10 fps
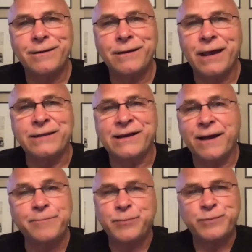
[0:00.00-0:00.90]
And the
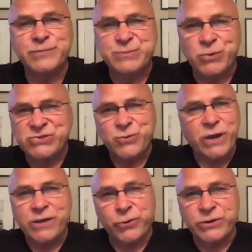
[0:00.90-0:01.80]
cup's supposed to
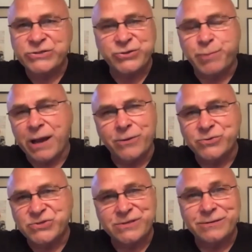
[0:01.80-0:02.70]
weigh 32
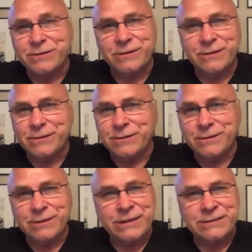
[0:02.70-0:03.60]
pounds.
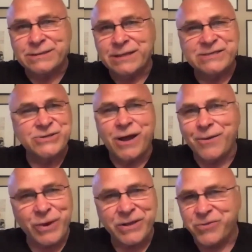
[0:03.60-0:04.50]
It does
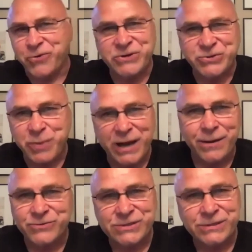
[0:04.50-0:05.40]
not weigh 32
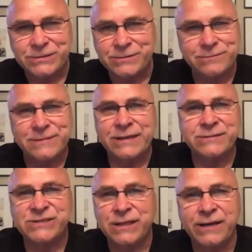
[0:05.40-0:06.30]
pounds. It's
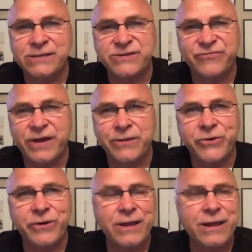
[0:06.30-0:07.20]
light as a
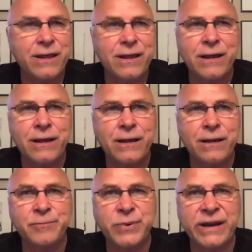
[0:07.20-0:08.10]
feather.
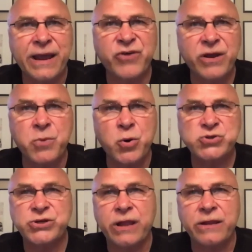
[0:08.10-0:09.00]
But every
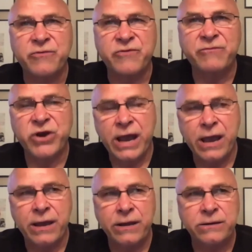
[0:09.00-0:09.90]
emotion that you've ever
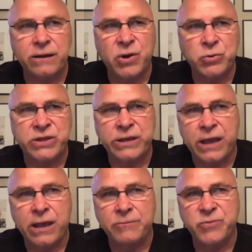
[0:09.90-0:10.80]
had about the
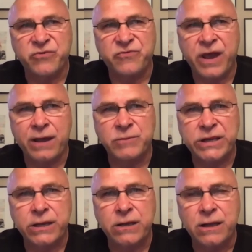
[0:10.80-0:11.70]
game, your
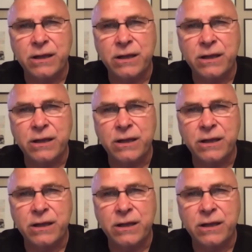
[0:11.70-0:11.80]
family,